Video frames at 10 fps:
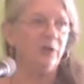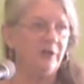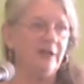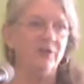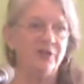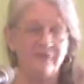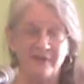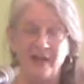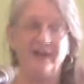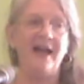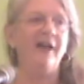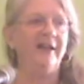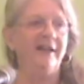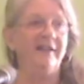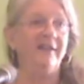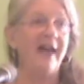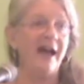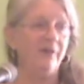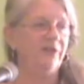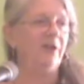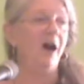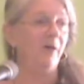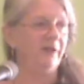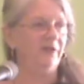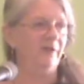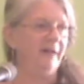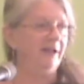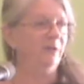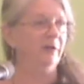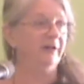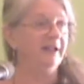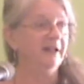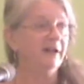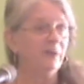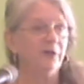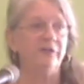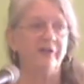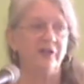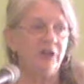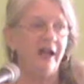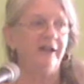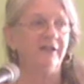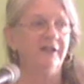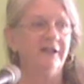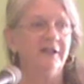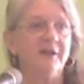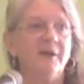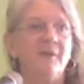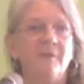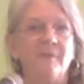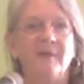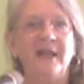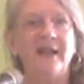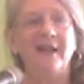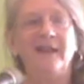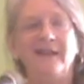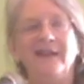he knew he was found out, and that was always the main worry, was for the child. But